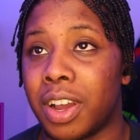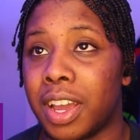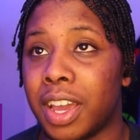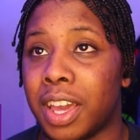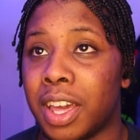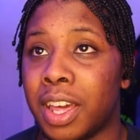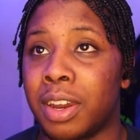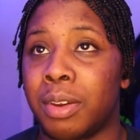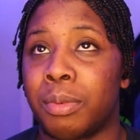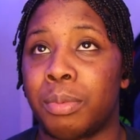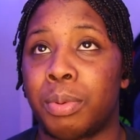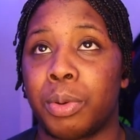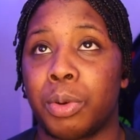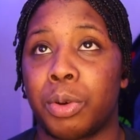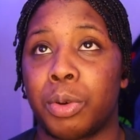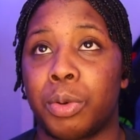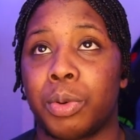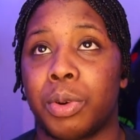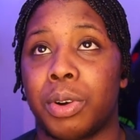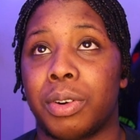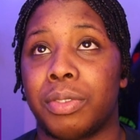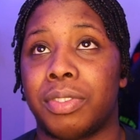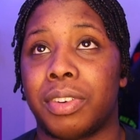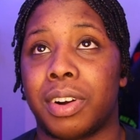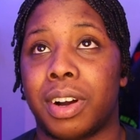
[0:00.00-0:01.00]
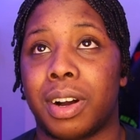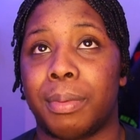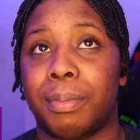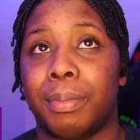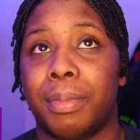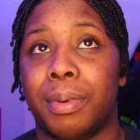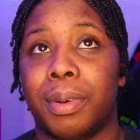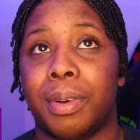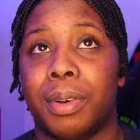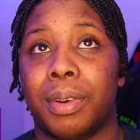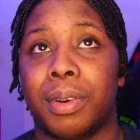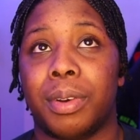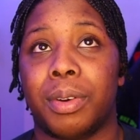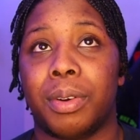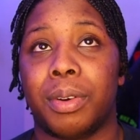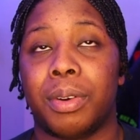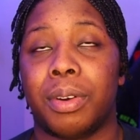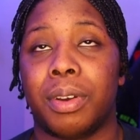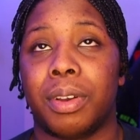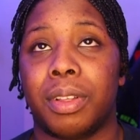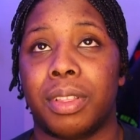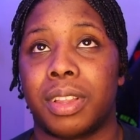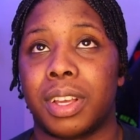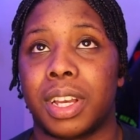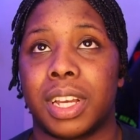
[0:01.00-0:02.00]
in Broadwater Farm,
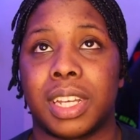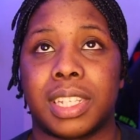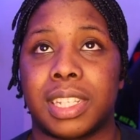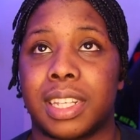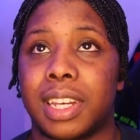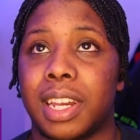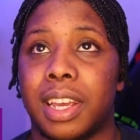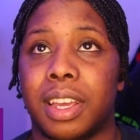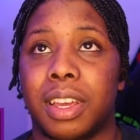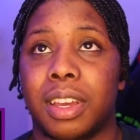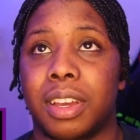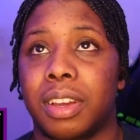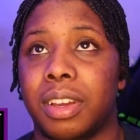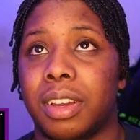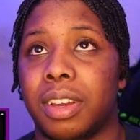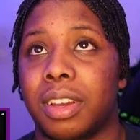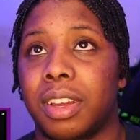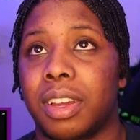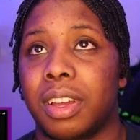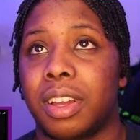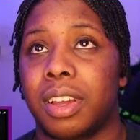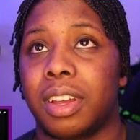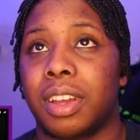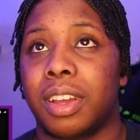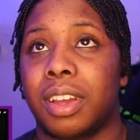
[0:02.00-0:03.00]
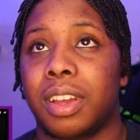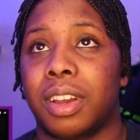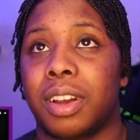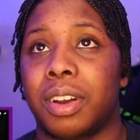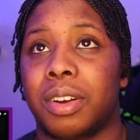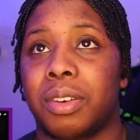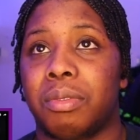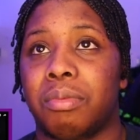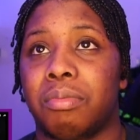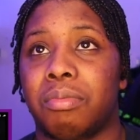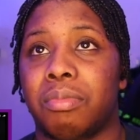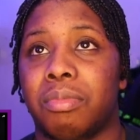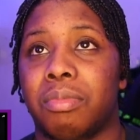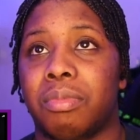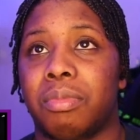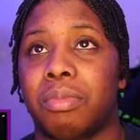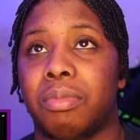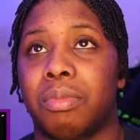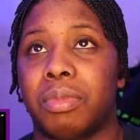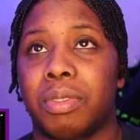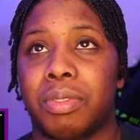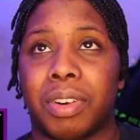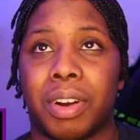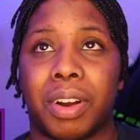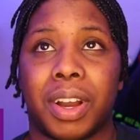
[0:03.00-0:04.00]
the estate,
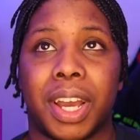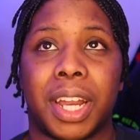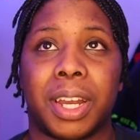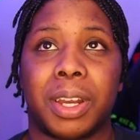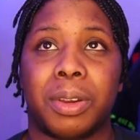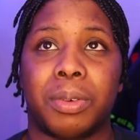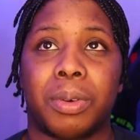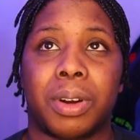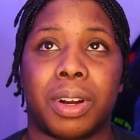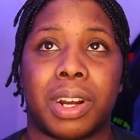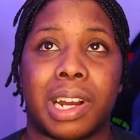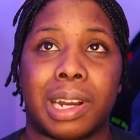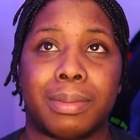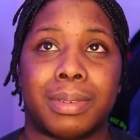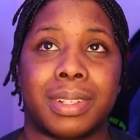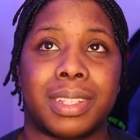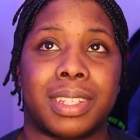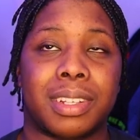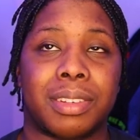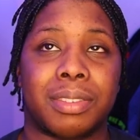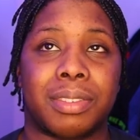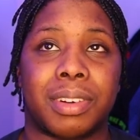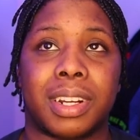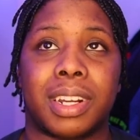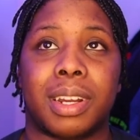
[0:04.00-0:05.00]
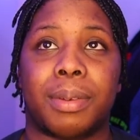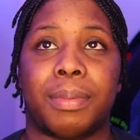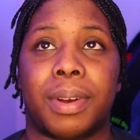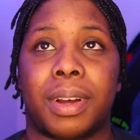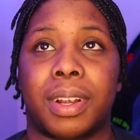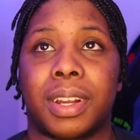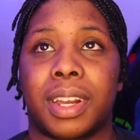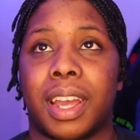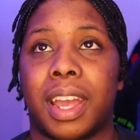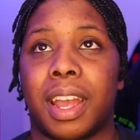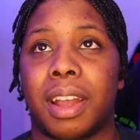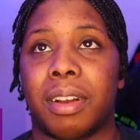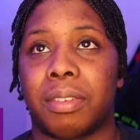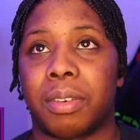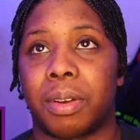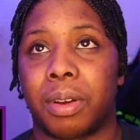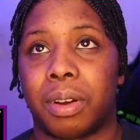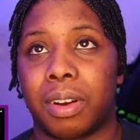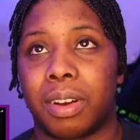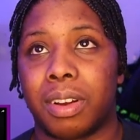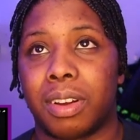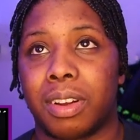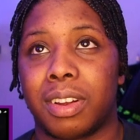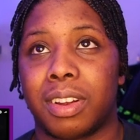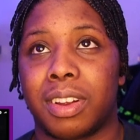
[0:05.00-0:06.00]
without anyone coming to run them out of the
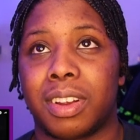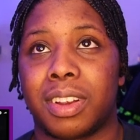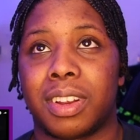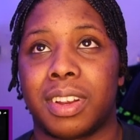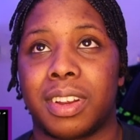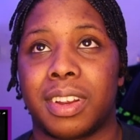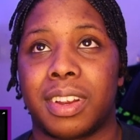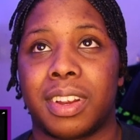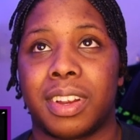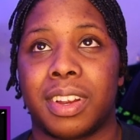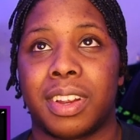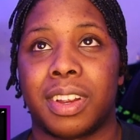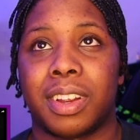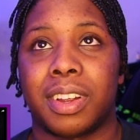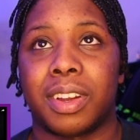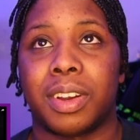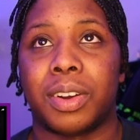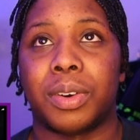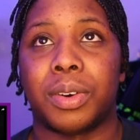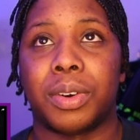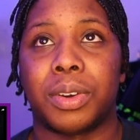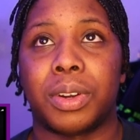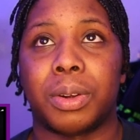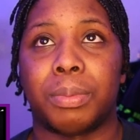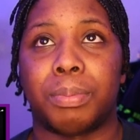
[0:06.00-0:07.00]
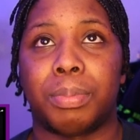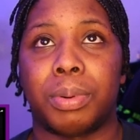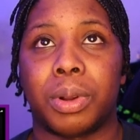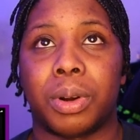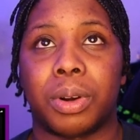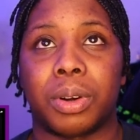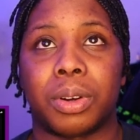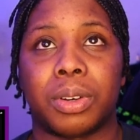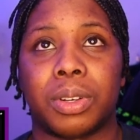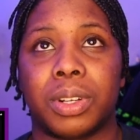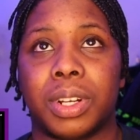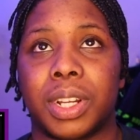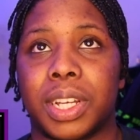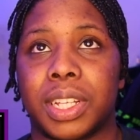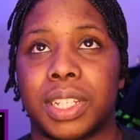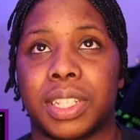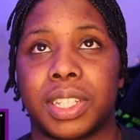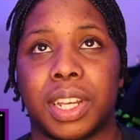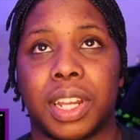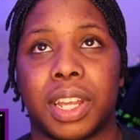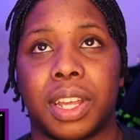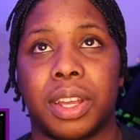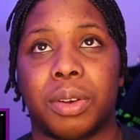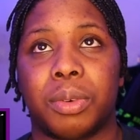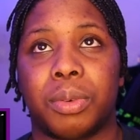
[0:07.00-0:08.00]
area or the block or the
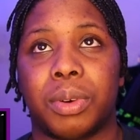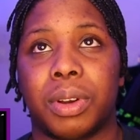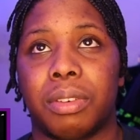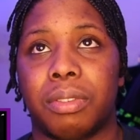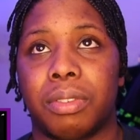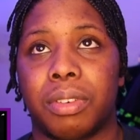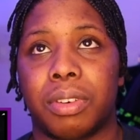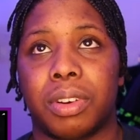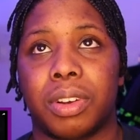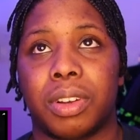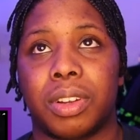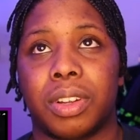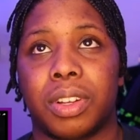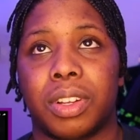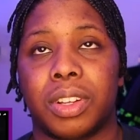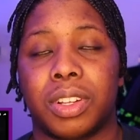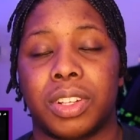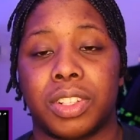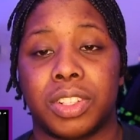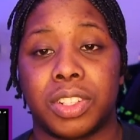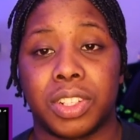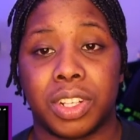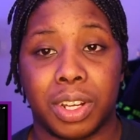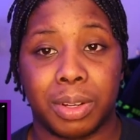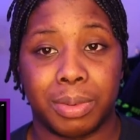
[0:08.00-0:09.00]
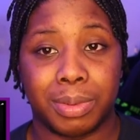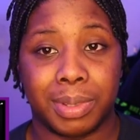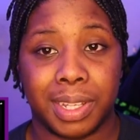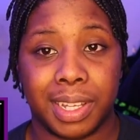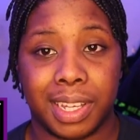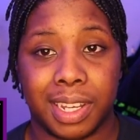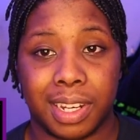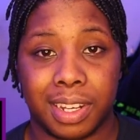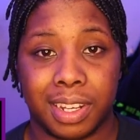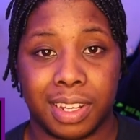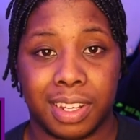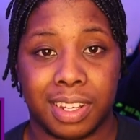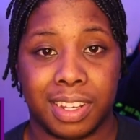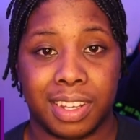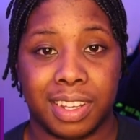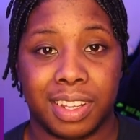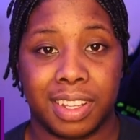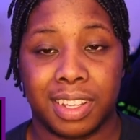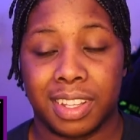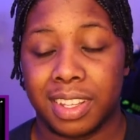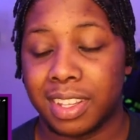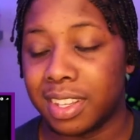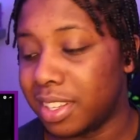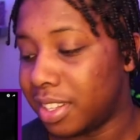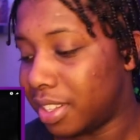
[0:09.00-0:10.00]
estate or whatever? Do you know what I'm saying?
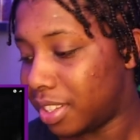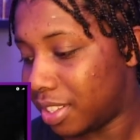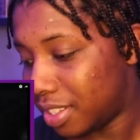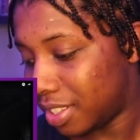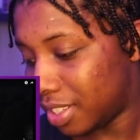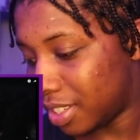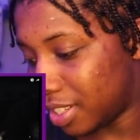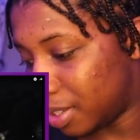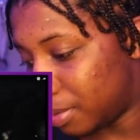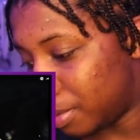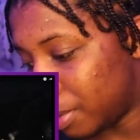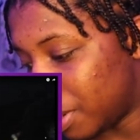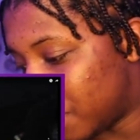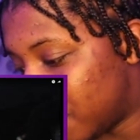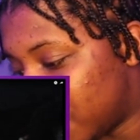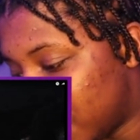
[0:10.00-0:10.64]
That's a bit